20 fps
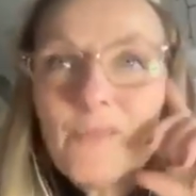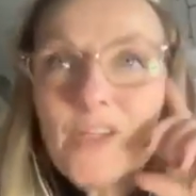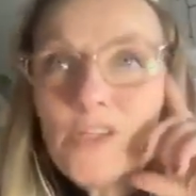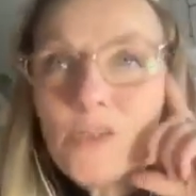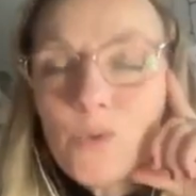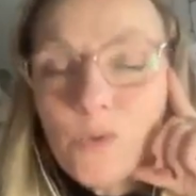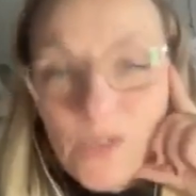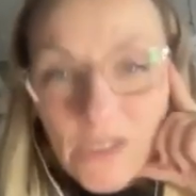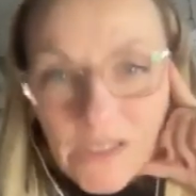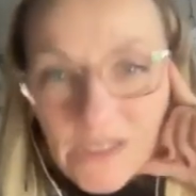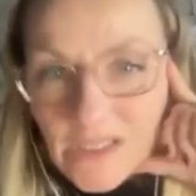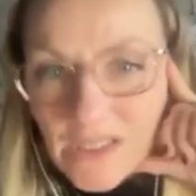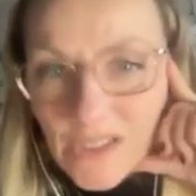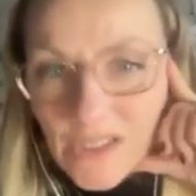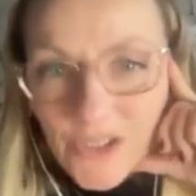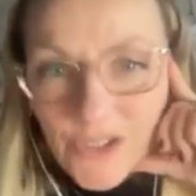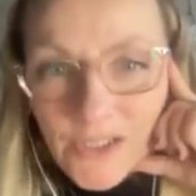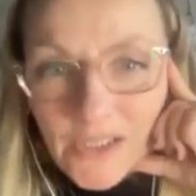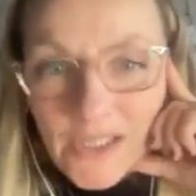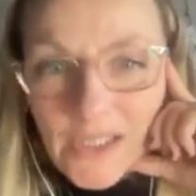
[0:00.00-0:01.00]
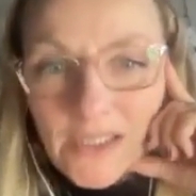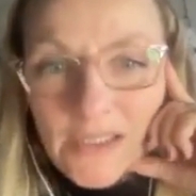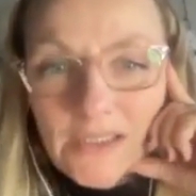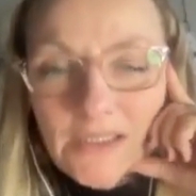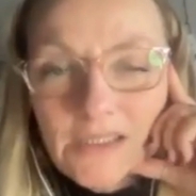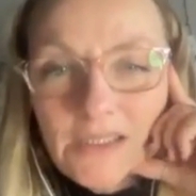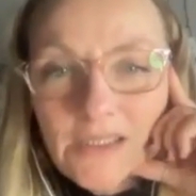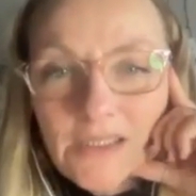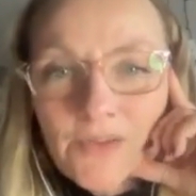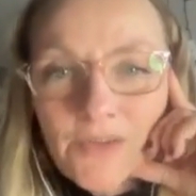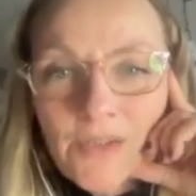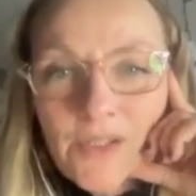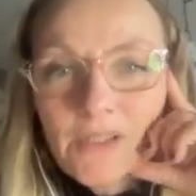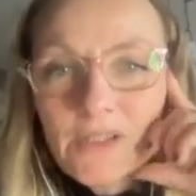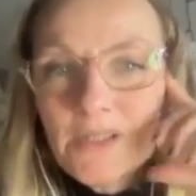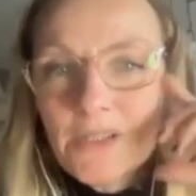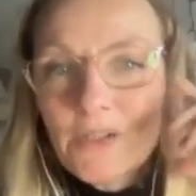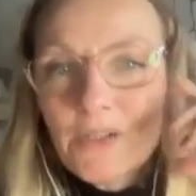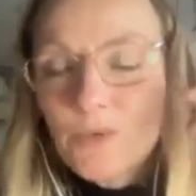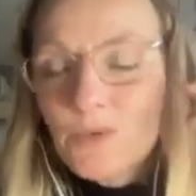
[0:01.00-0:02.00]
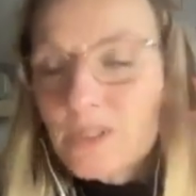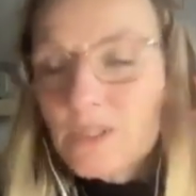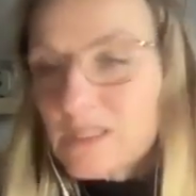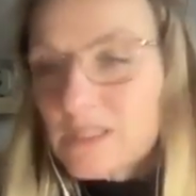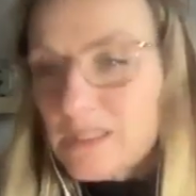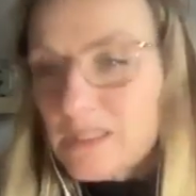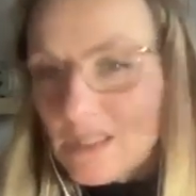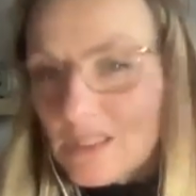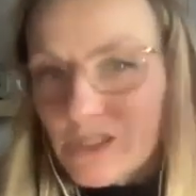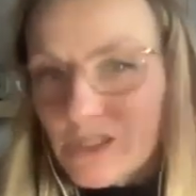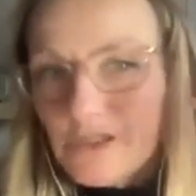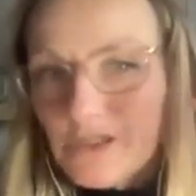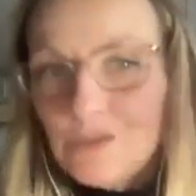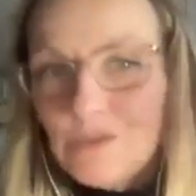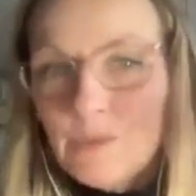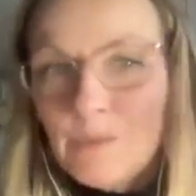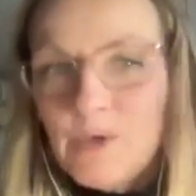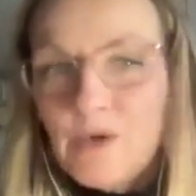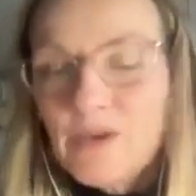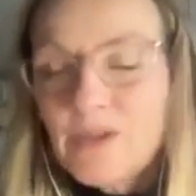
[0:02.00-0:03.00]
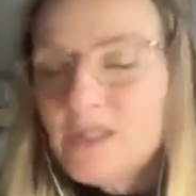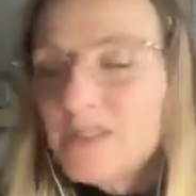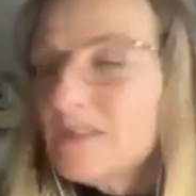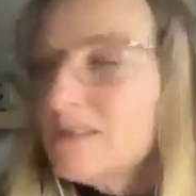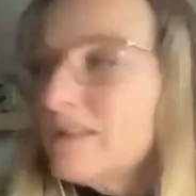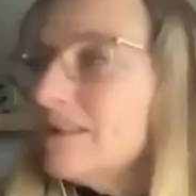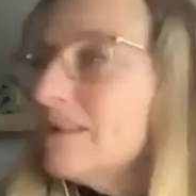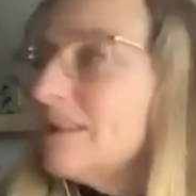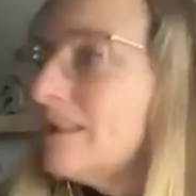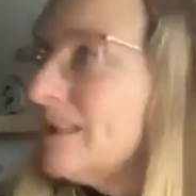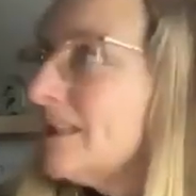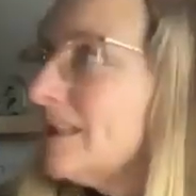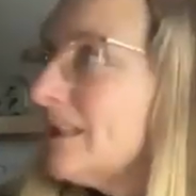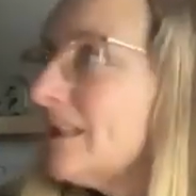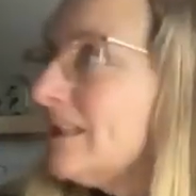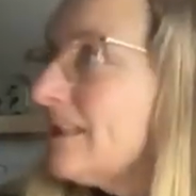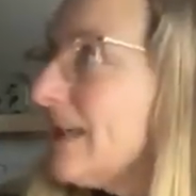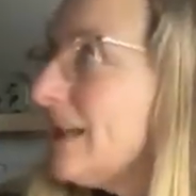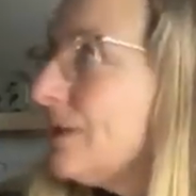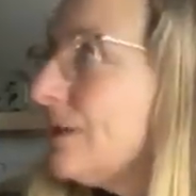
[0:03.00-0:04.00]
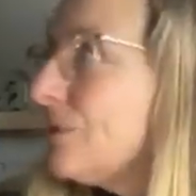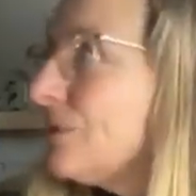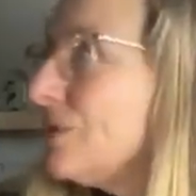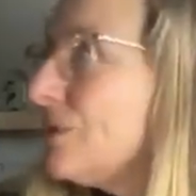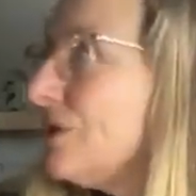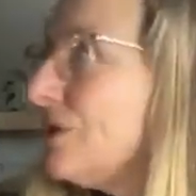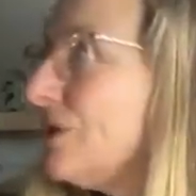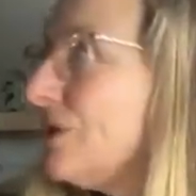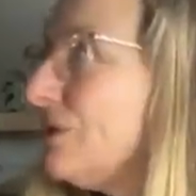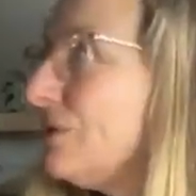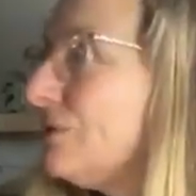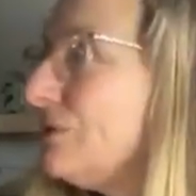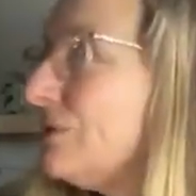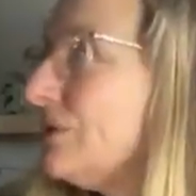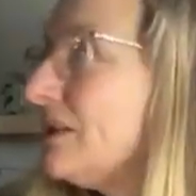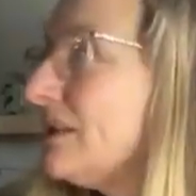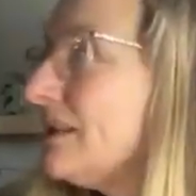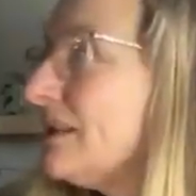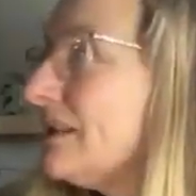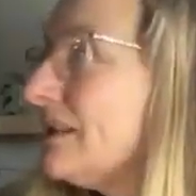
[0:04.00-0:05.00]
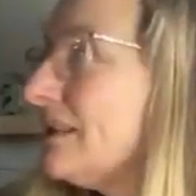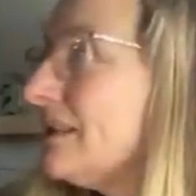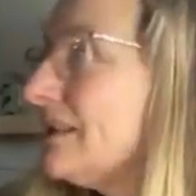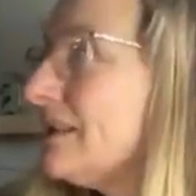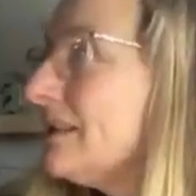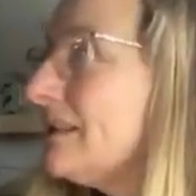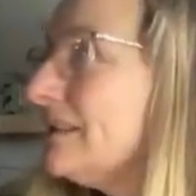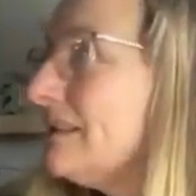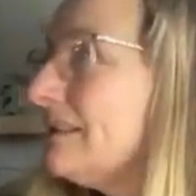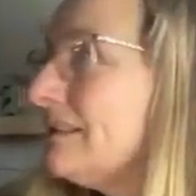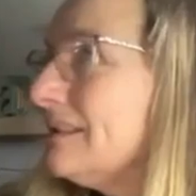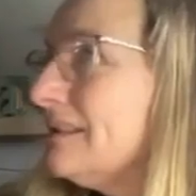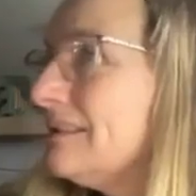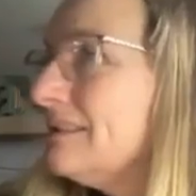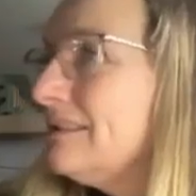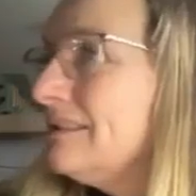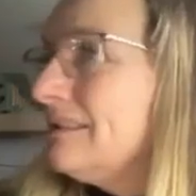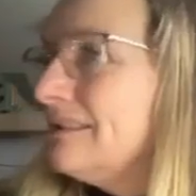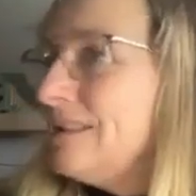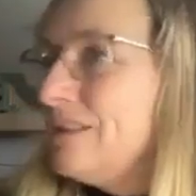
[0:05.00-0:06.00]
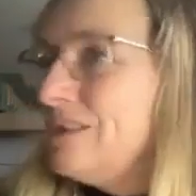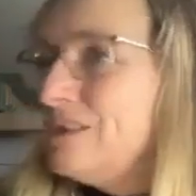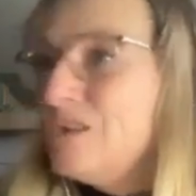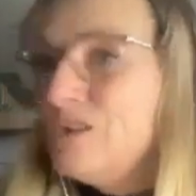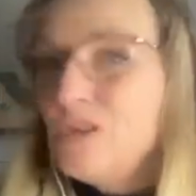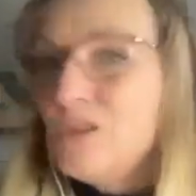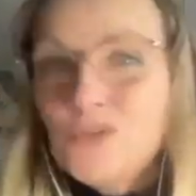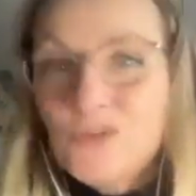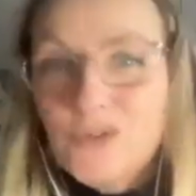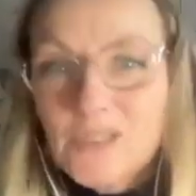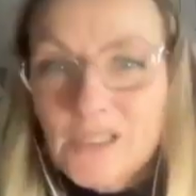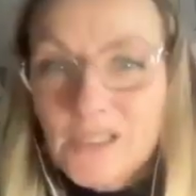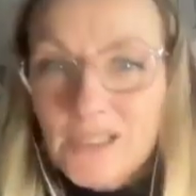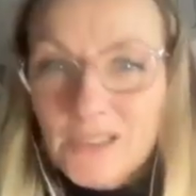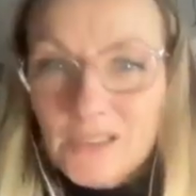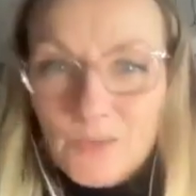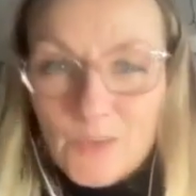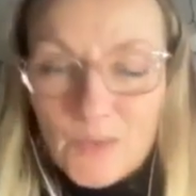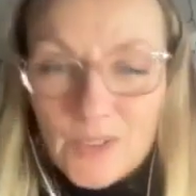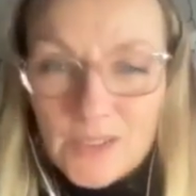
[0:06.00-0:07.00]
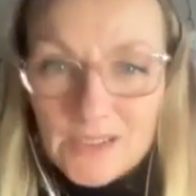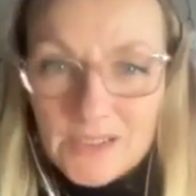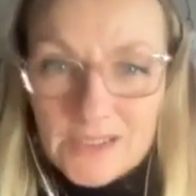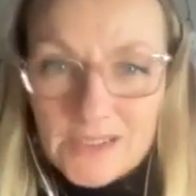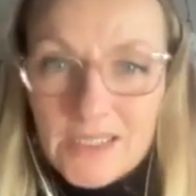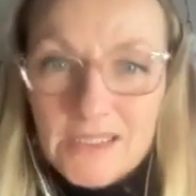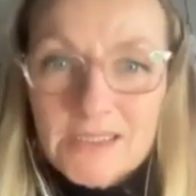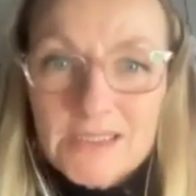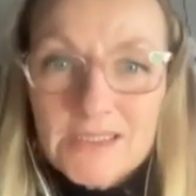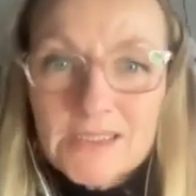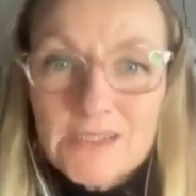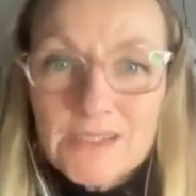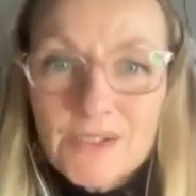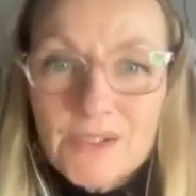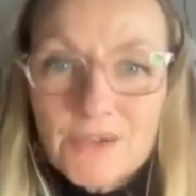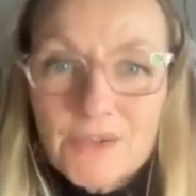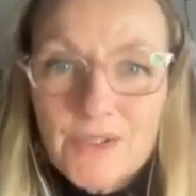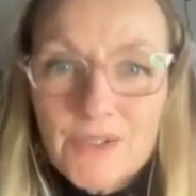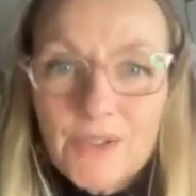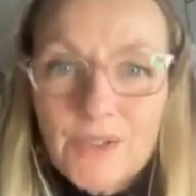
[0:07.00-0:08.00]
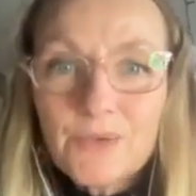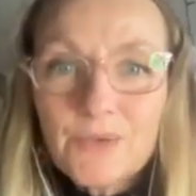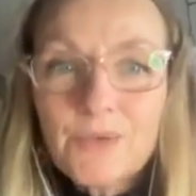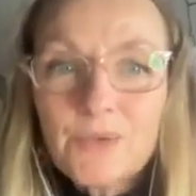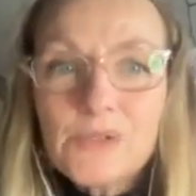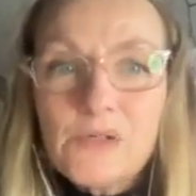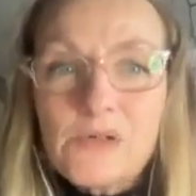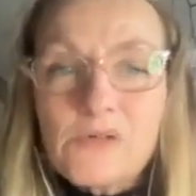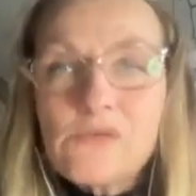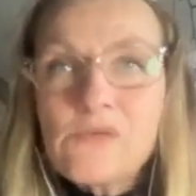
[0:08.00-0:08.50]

your conditioning. Your conditioned mind tells you usually the worst case scenario.